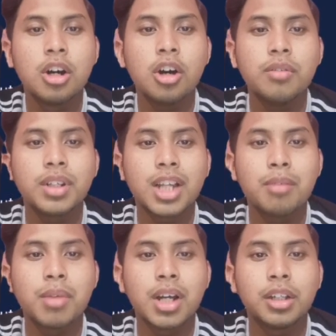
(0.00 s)
over
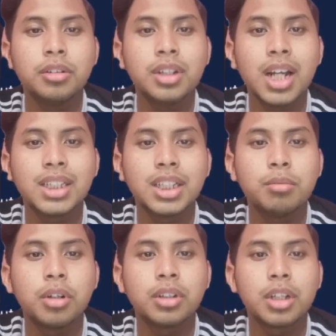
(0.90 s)
time by
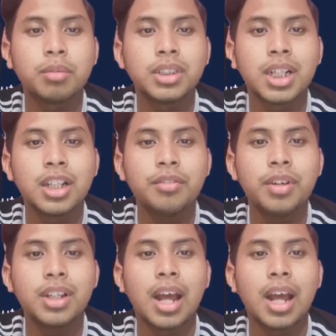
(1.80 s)
utilizing multiple scientific